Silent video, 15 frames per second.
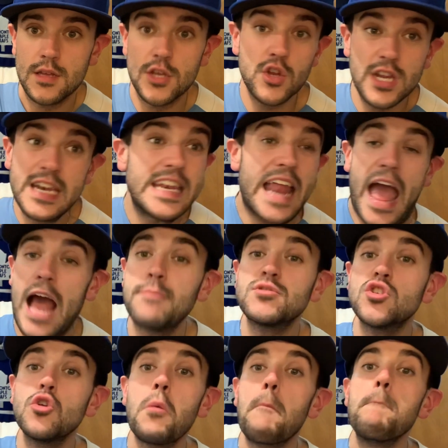You need an
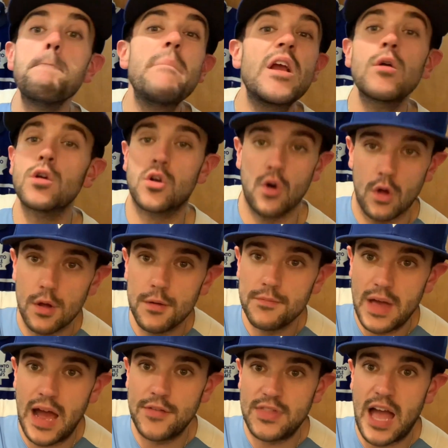absolute miracle
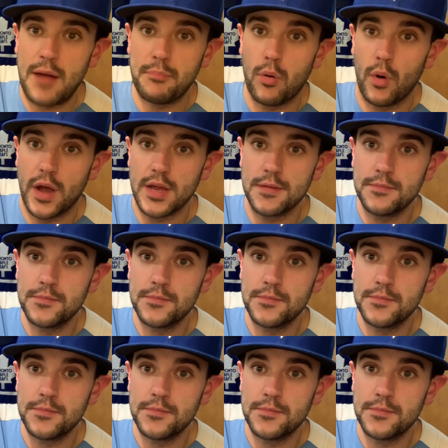at that point.